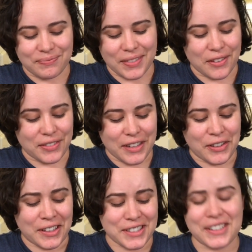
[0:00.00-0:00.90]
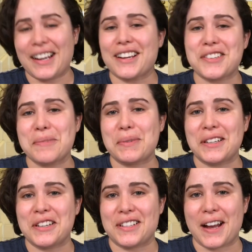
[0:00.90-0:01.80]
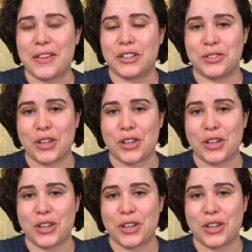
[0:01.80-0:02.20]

The flavors are actually pretty good together.